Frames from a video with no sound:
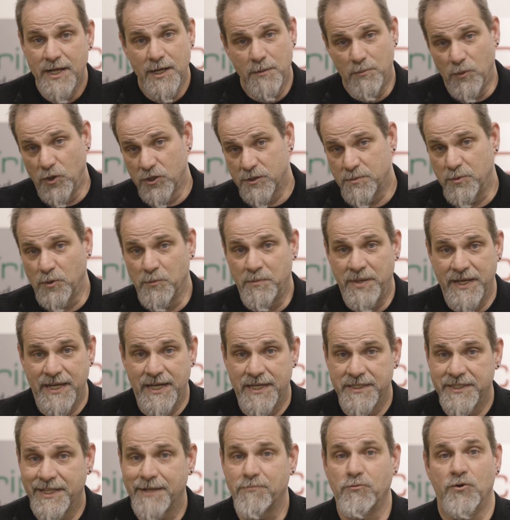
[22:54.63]
multiple
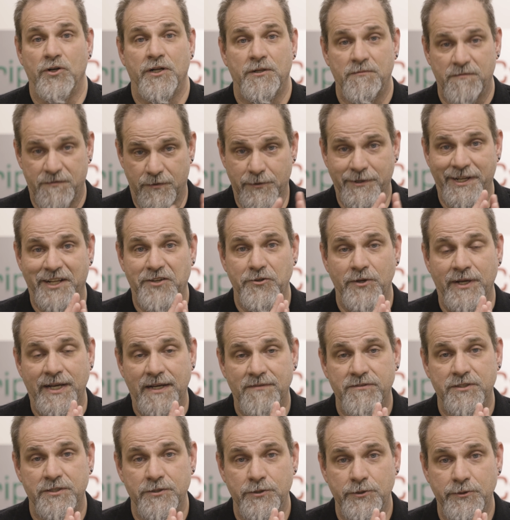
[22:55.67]
paths, well, first you
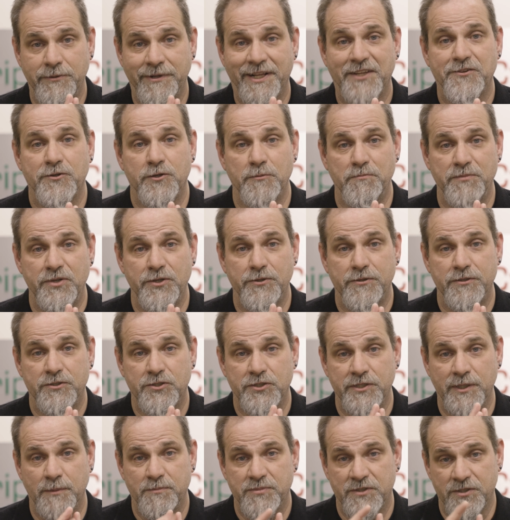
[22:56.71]
have to use the computer
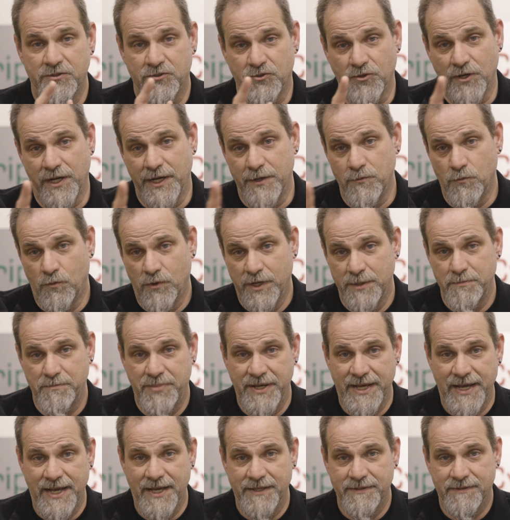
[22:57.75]
chip to try one
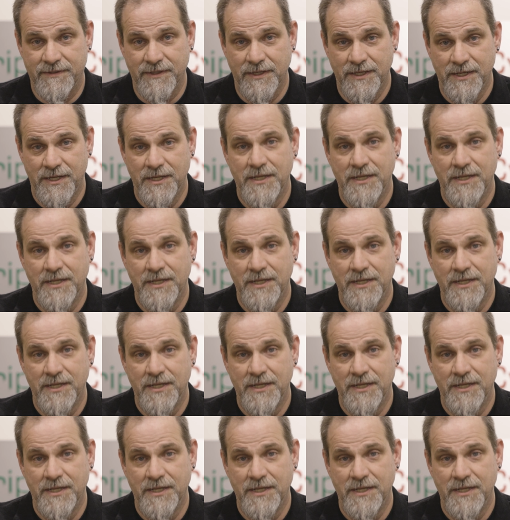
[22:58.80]
path,